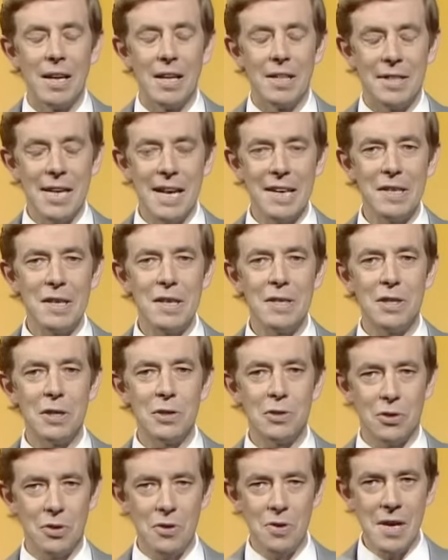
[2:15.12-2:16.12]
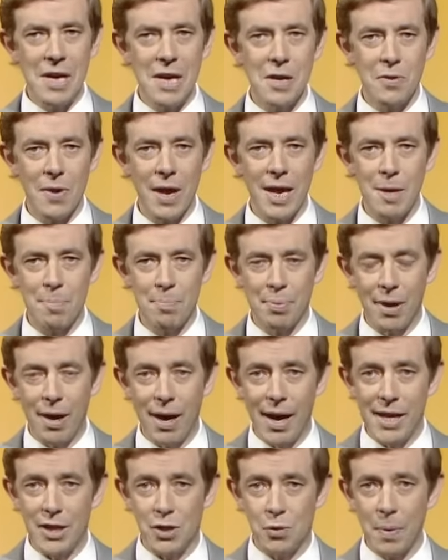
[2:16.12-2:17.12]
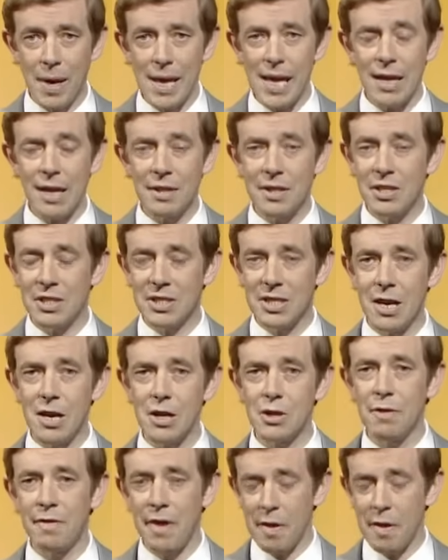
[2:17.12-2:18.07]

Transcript: That is a truly great prize. Well, at the start of